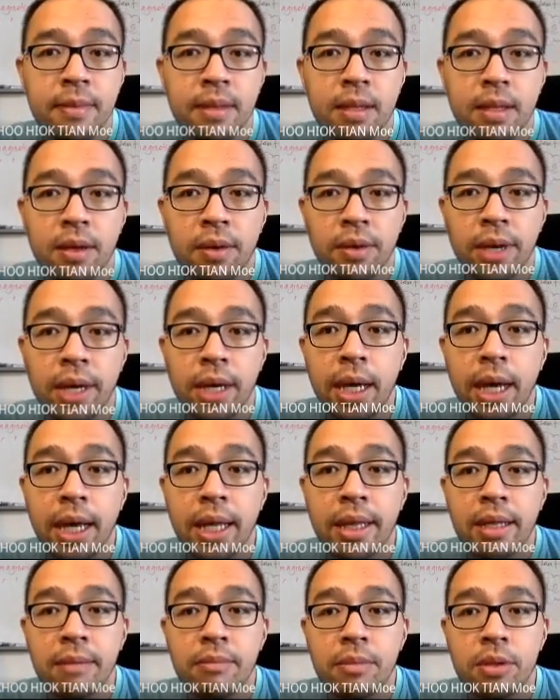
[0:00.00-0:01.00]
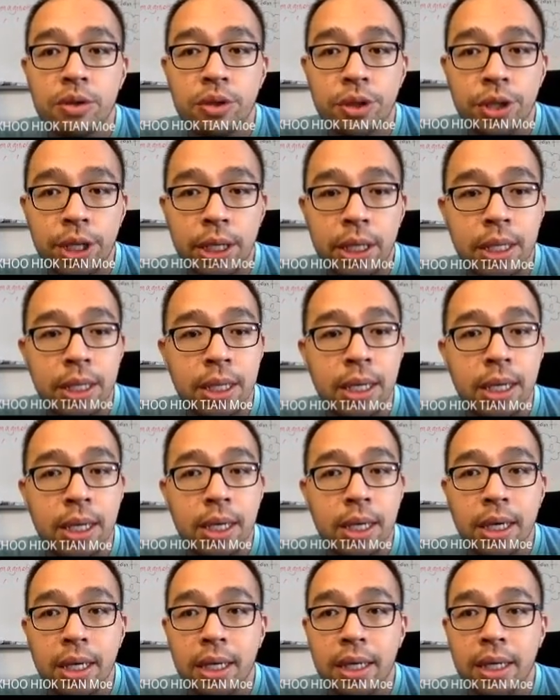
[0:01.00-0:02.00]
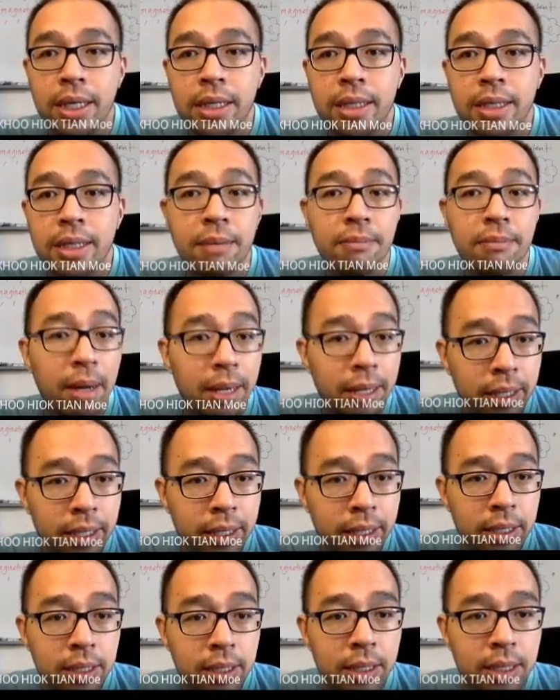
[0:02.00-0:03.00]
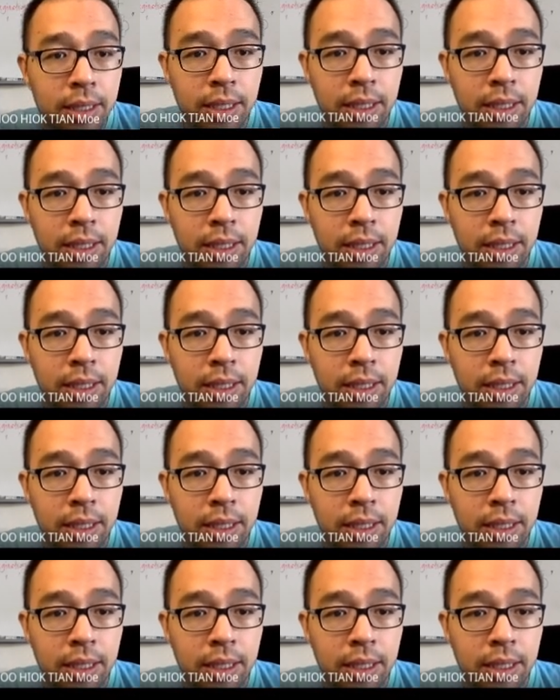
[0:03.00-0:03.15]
Okay, and number three, it is abundant,